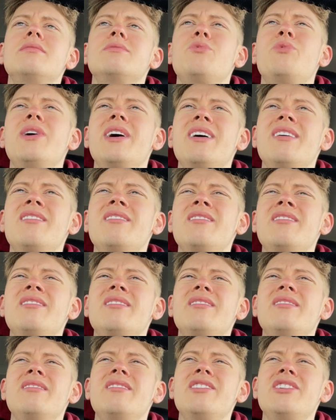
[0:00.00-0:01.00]

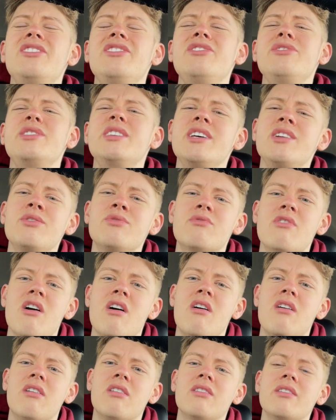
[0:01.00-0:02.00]
well, you did it
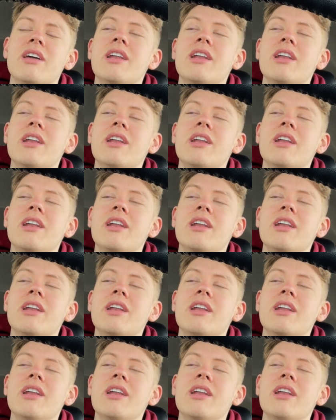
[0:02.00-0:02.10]
wrong.